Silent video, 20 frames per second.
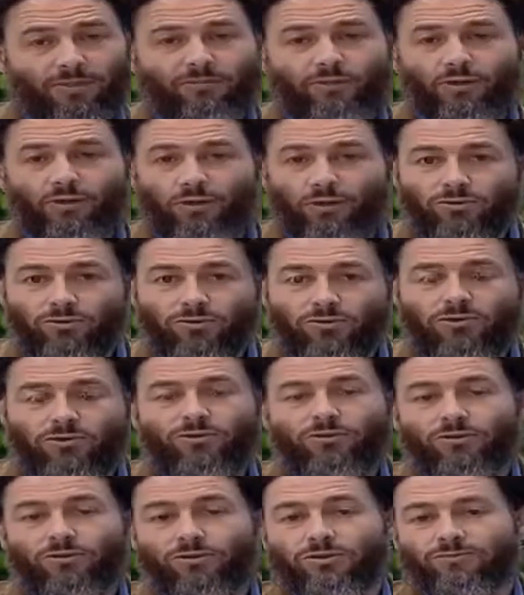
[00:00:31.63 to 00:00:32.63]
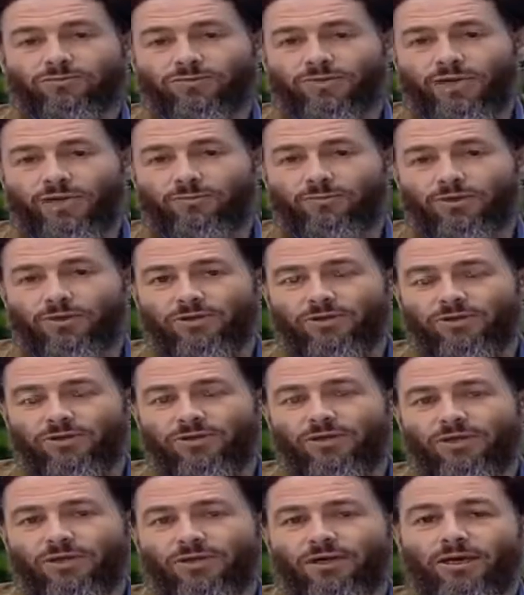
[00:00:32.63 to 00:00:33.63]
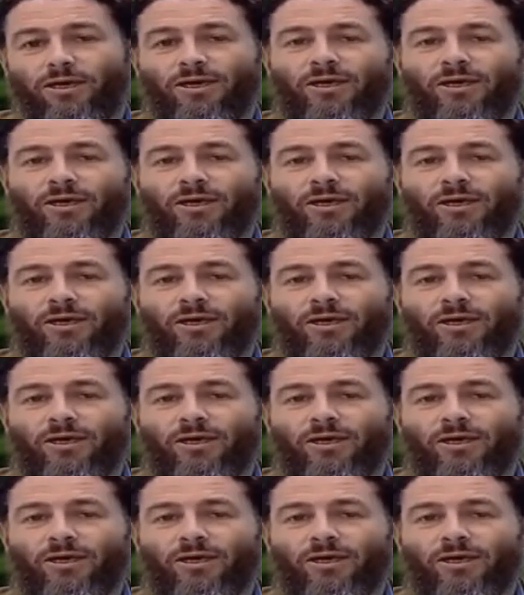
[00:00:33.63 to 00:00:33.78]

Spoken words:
I'm your host, Yusuf Chambers,